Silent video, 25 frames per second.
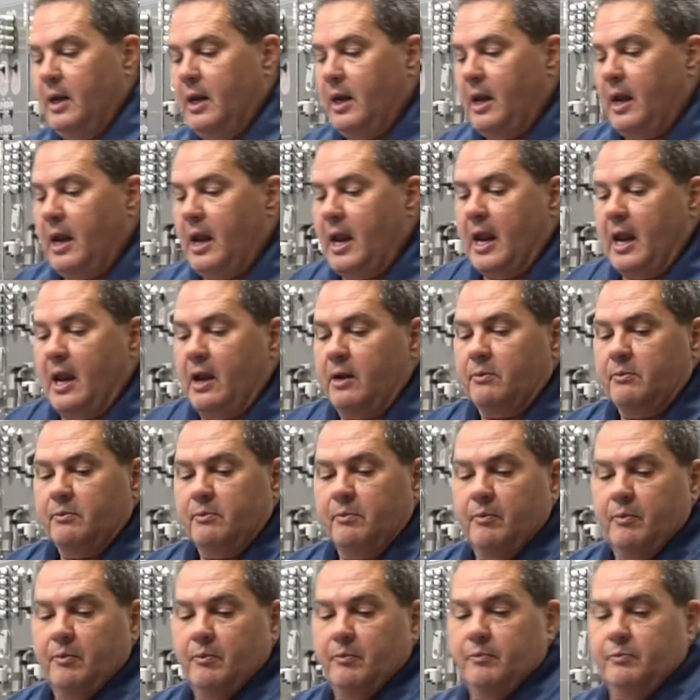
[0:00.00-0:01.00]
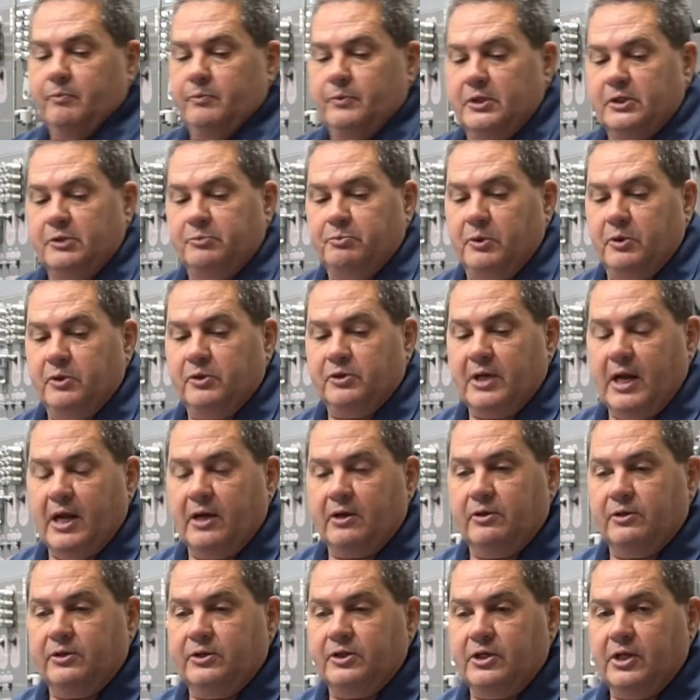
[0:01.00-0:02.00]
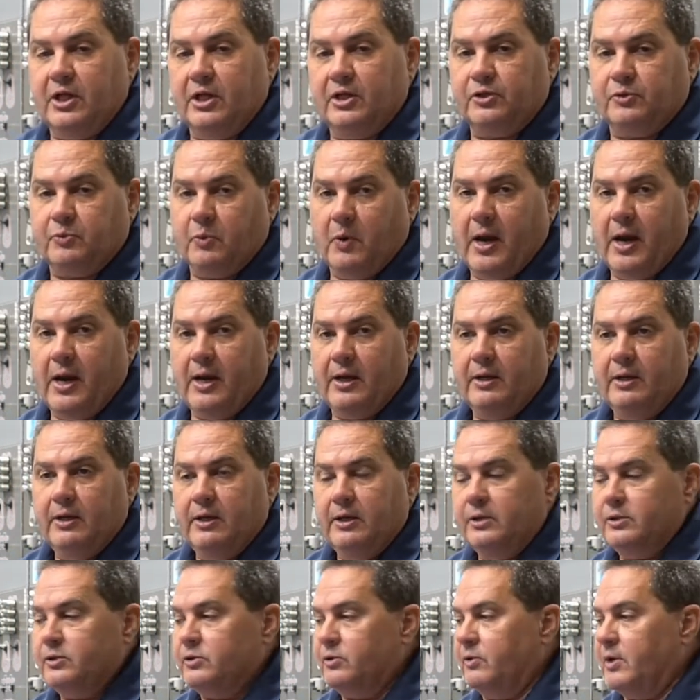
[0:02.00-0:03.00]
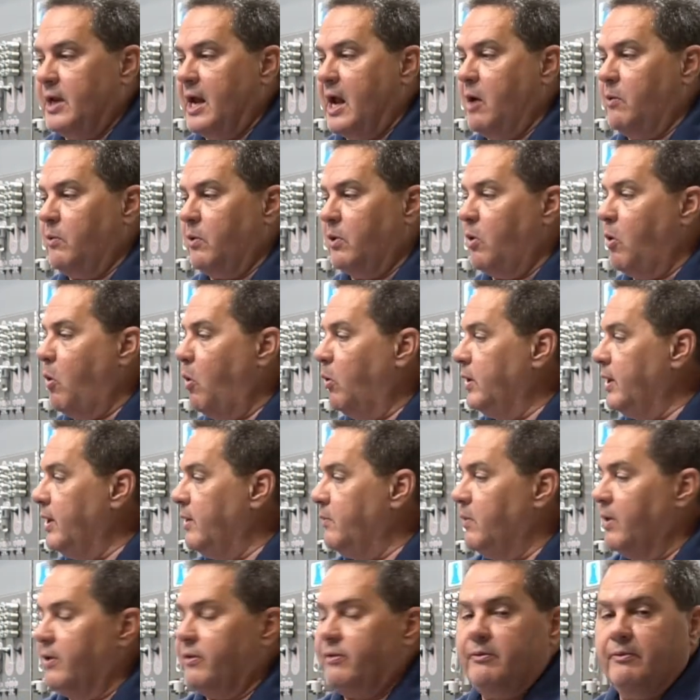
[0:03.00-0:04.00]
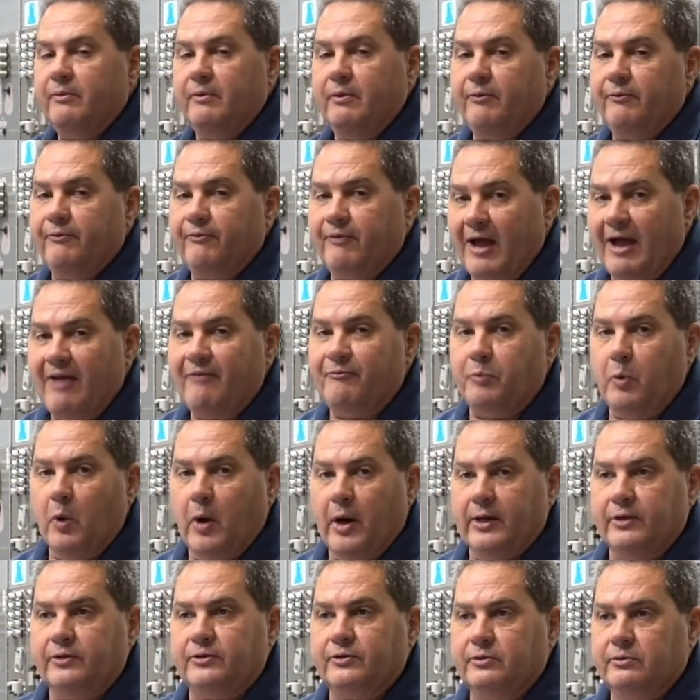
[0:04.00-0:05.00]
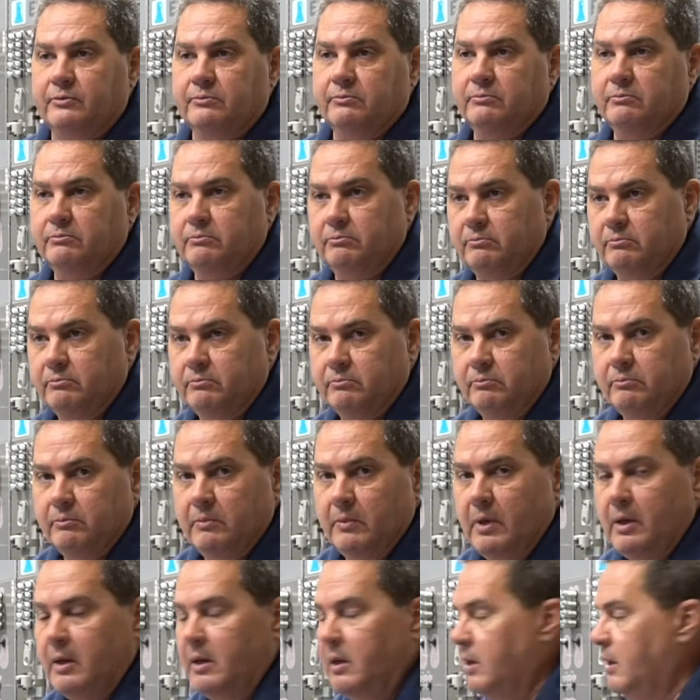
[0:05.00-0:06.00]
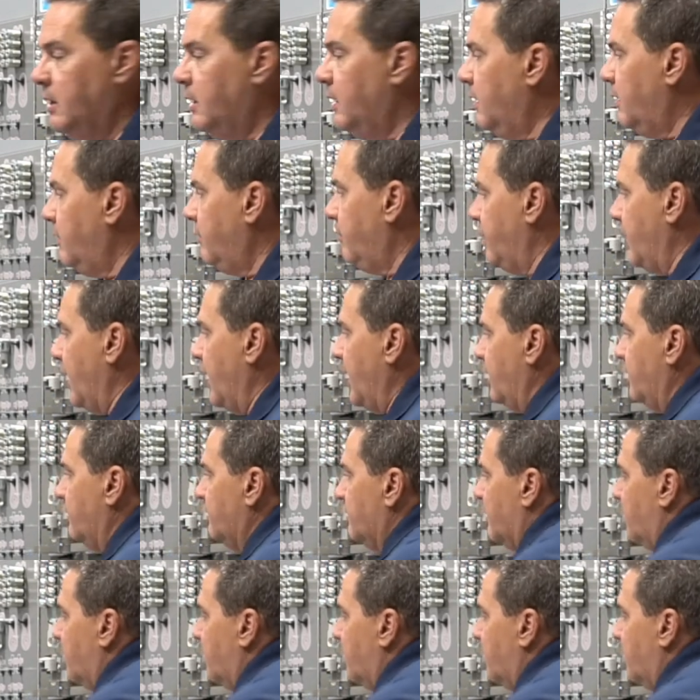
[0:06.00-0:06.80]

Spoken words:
and disperse energy this way. So now we're holding with 5 points. Then